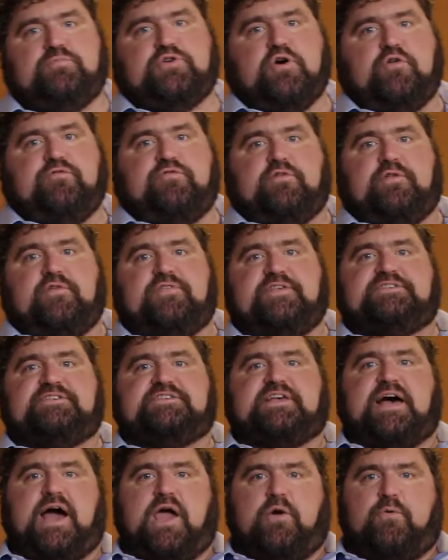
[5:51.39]
tofu. Now this
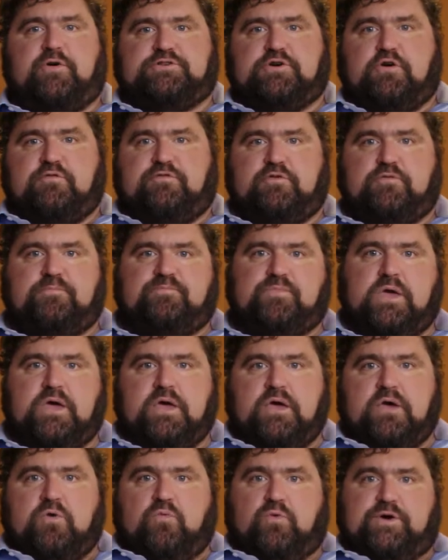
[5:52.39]
is Hiwa tofu,
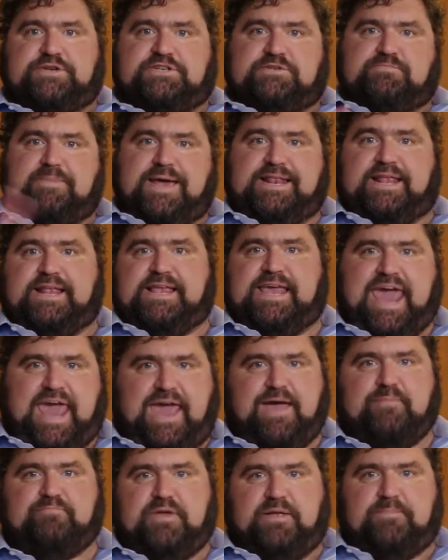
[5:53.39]
which is made in
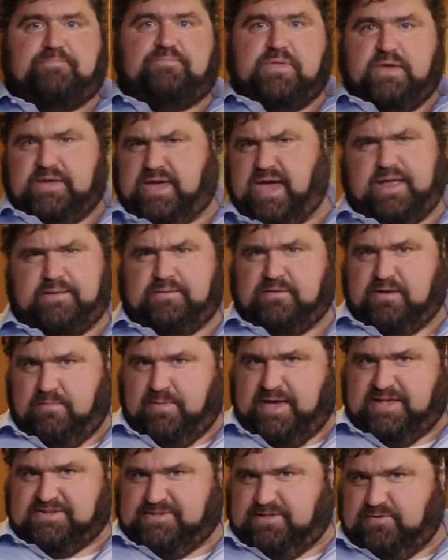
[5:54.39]
Camden. Again,
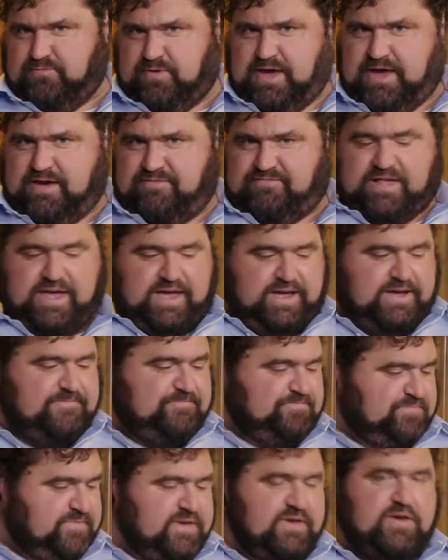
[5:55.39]
amazing that we have like
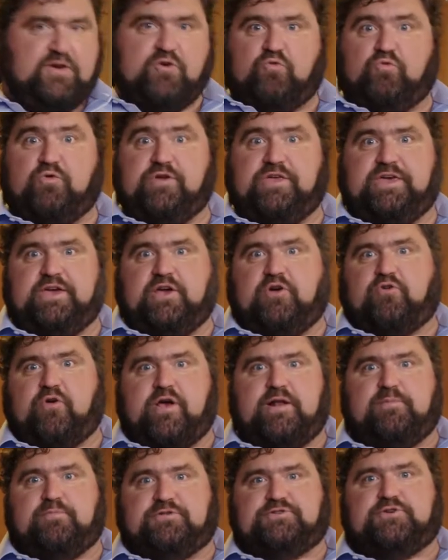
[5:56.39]
really
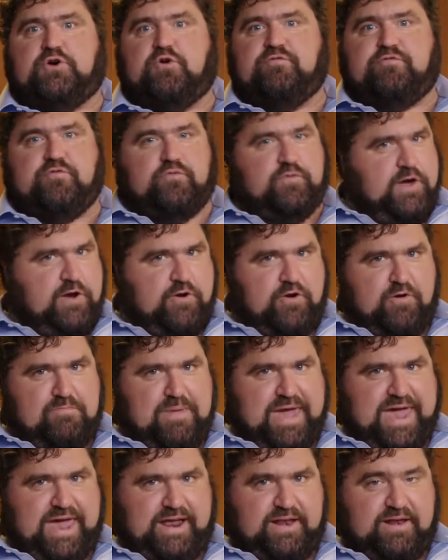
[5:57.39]
incredible tofu here in
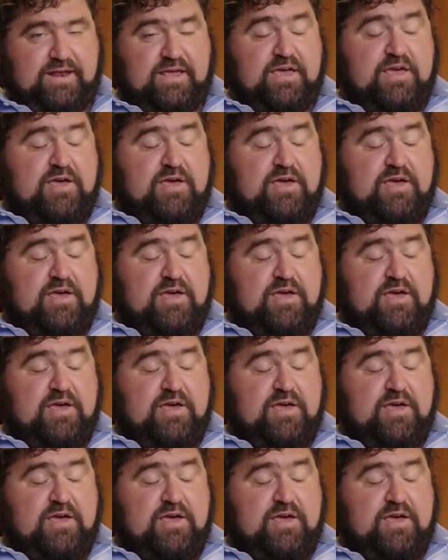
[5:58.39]
Maine.